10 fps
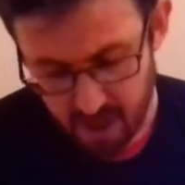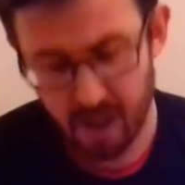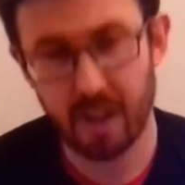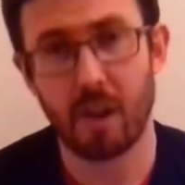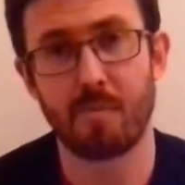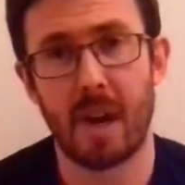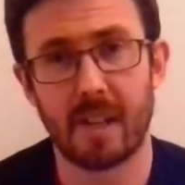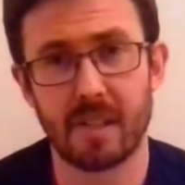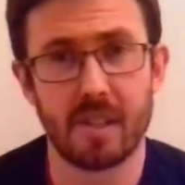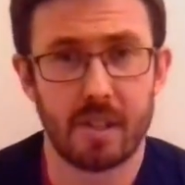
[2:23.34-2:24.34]
I go
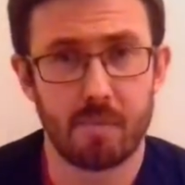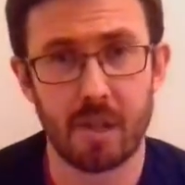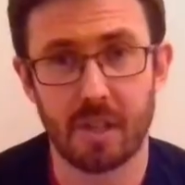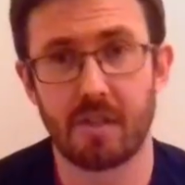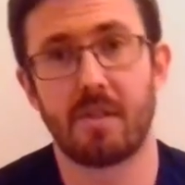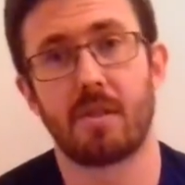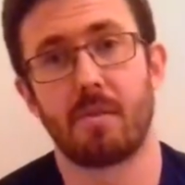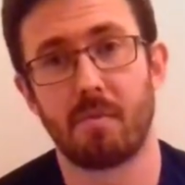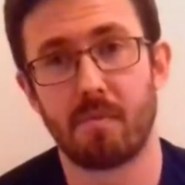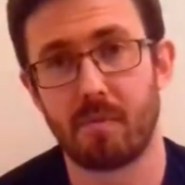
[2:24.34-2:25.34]
back to this
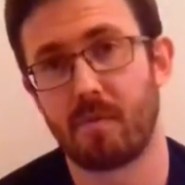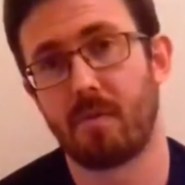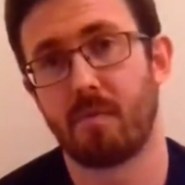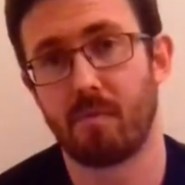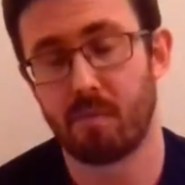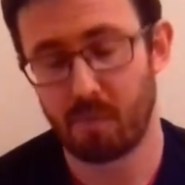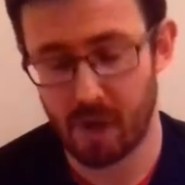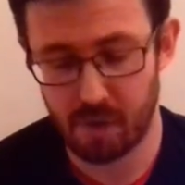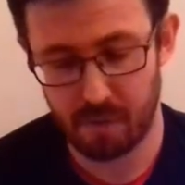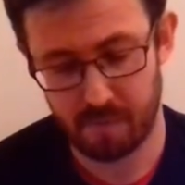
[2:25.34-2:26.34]
because,
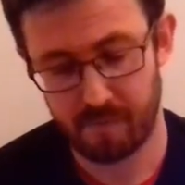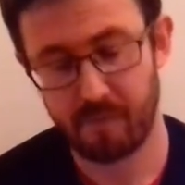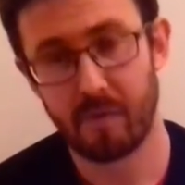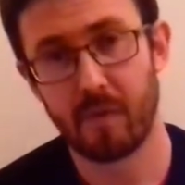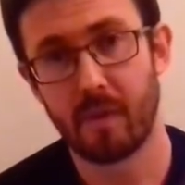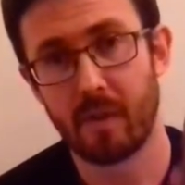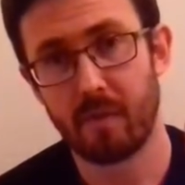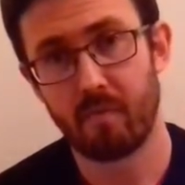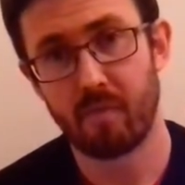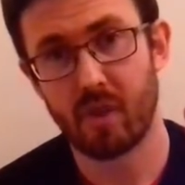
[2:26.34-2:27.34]
well,
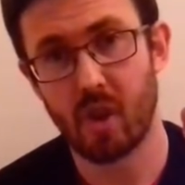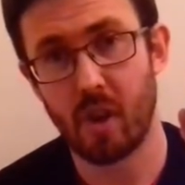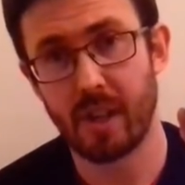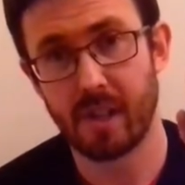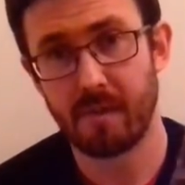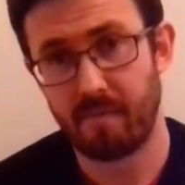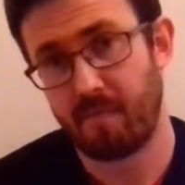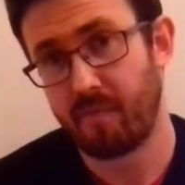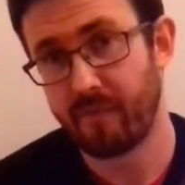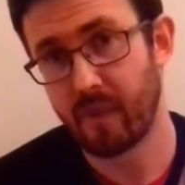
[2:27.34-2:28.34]
cider.
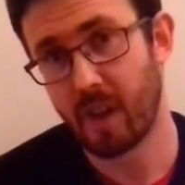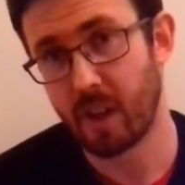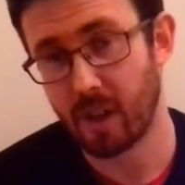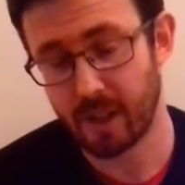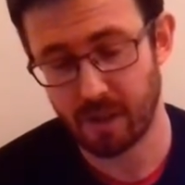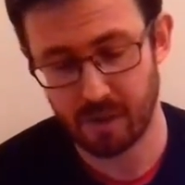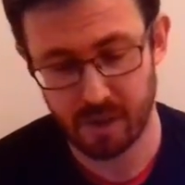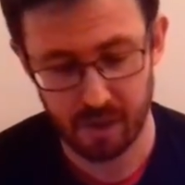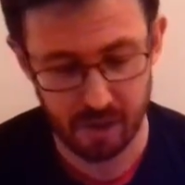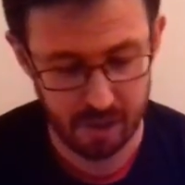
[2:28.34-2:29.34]
I like a good
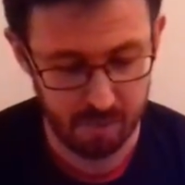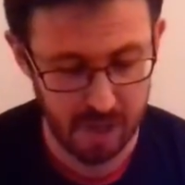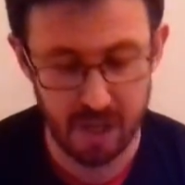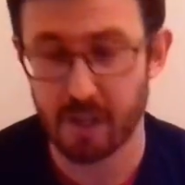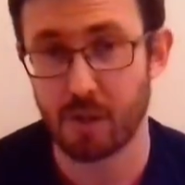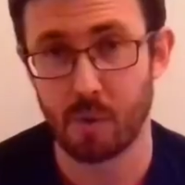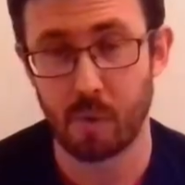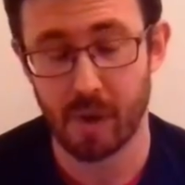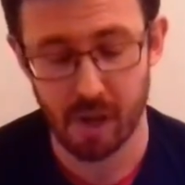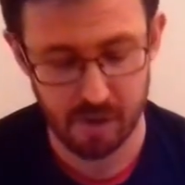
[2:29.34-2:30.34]
cider, me, as you
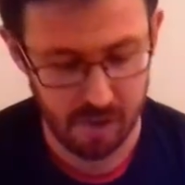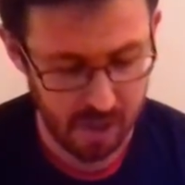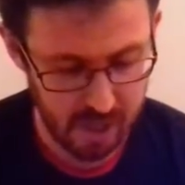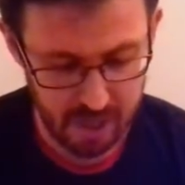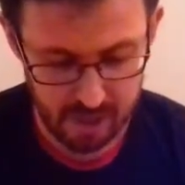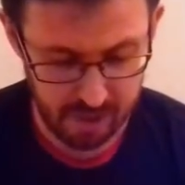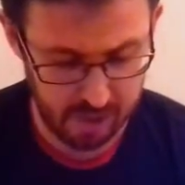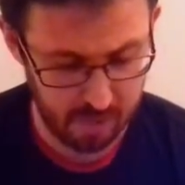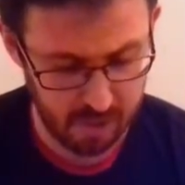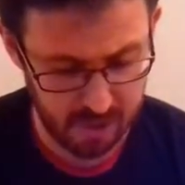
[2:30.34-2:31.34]
all know. So
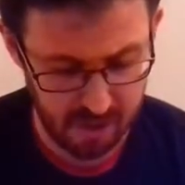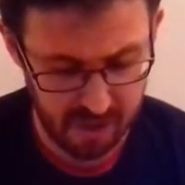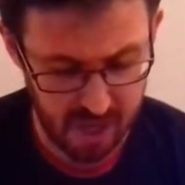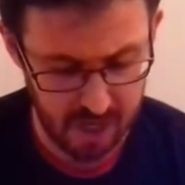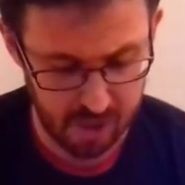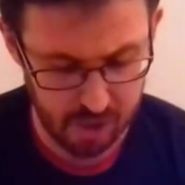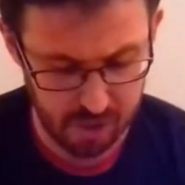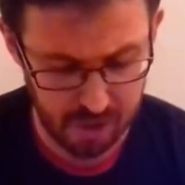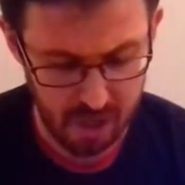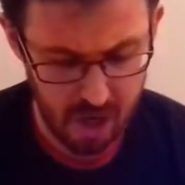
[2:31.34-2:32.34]
this one's a
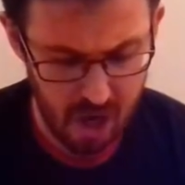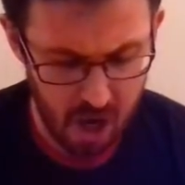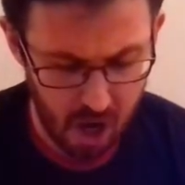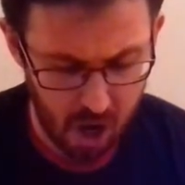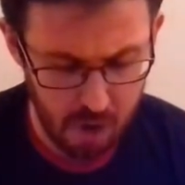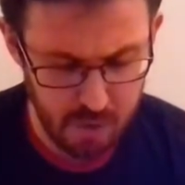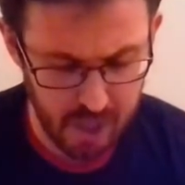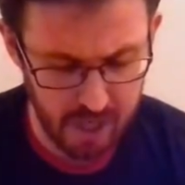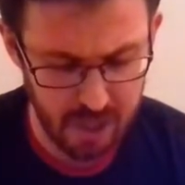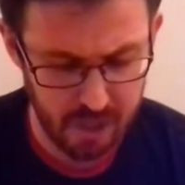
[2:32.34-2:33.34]
Thatcher's
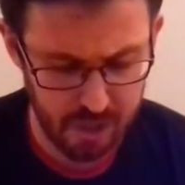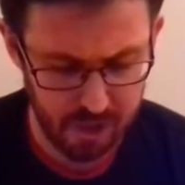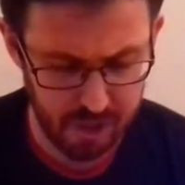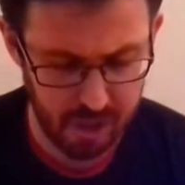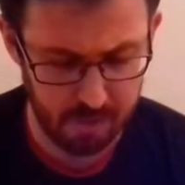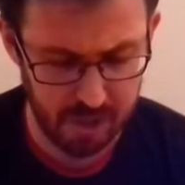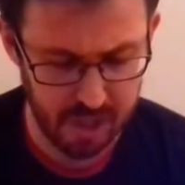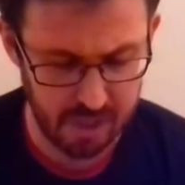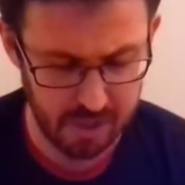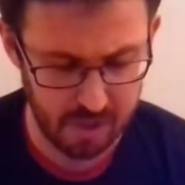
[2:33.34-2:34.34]
Oak Aged
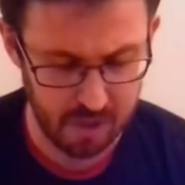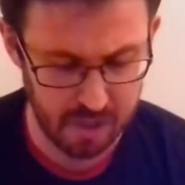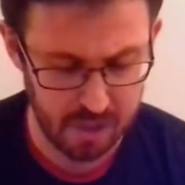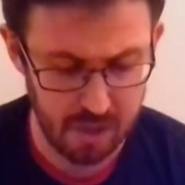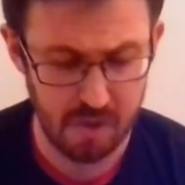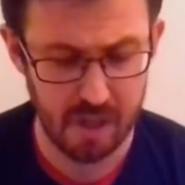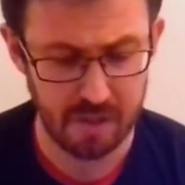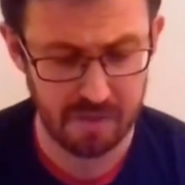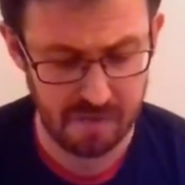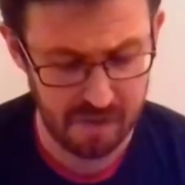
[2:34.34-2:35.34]
Somerset Cider,
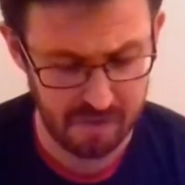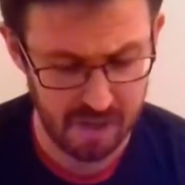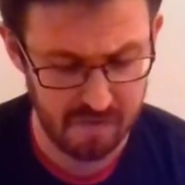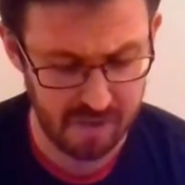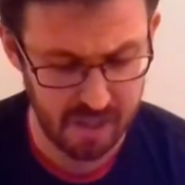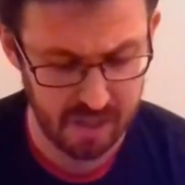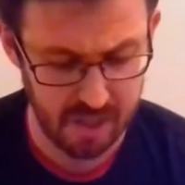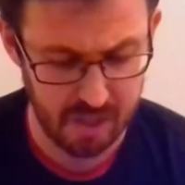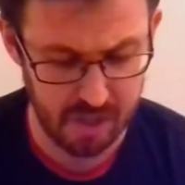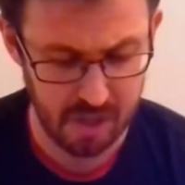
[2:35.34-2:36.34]
2015
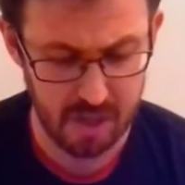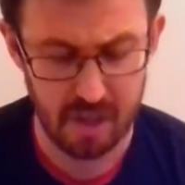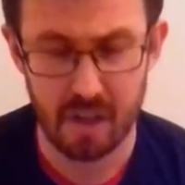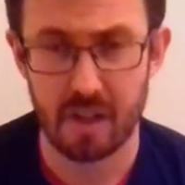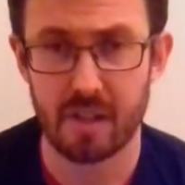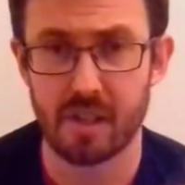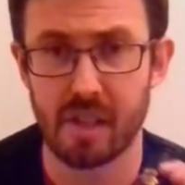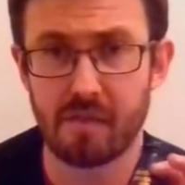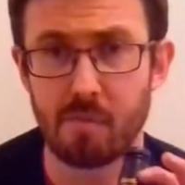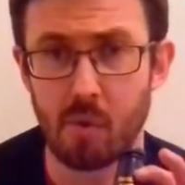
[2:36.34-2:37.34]
vintage,
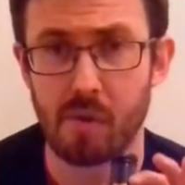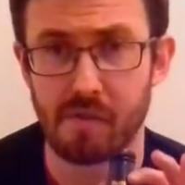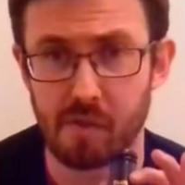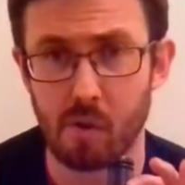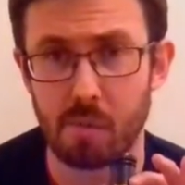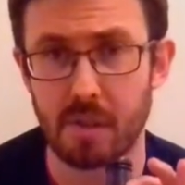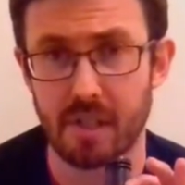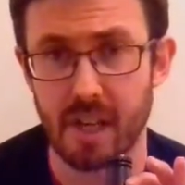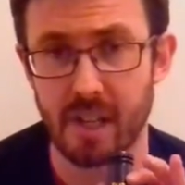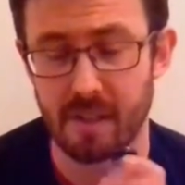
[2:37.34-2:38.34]

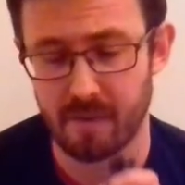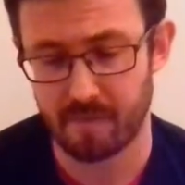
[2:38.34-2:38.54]
7.4%.